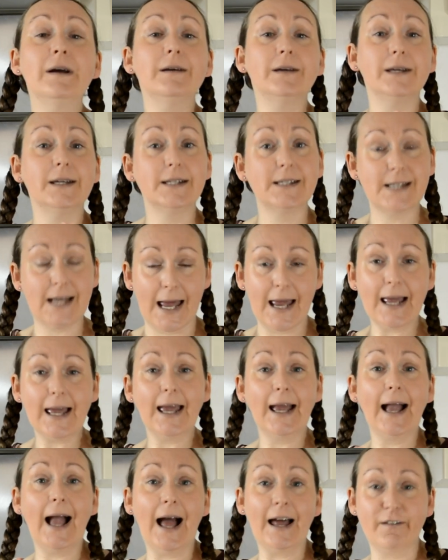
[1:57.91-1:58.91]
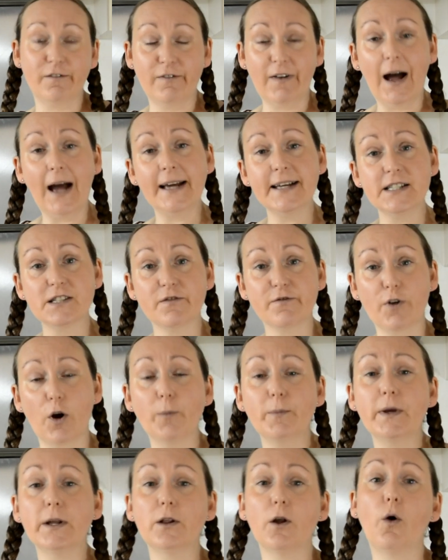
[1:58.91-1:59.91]
you're taking advice
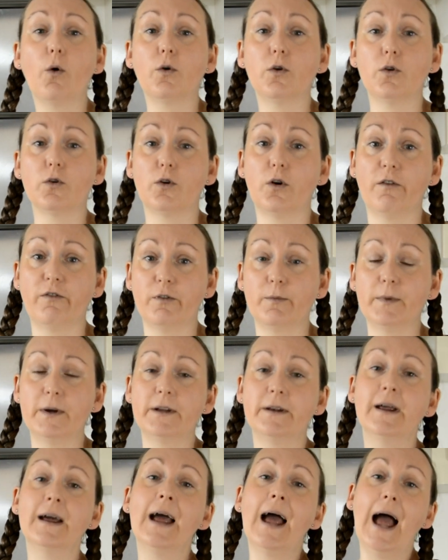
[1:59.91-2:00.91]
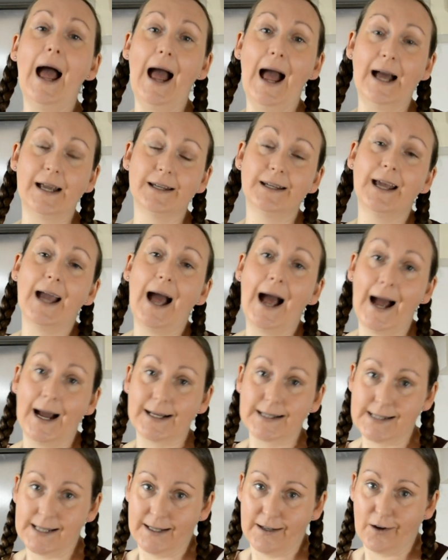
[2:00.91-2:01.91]
from your local government and you're
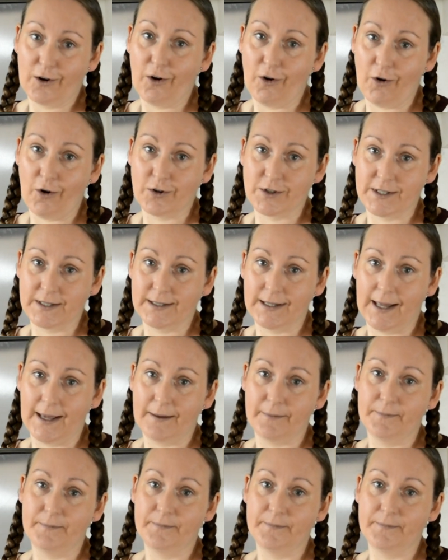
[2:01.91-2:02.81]
acting accordingly.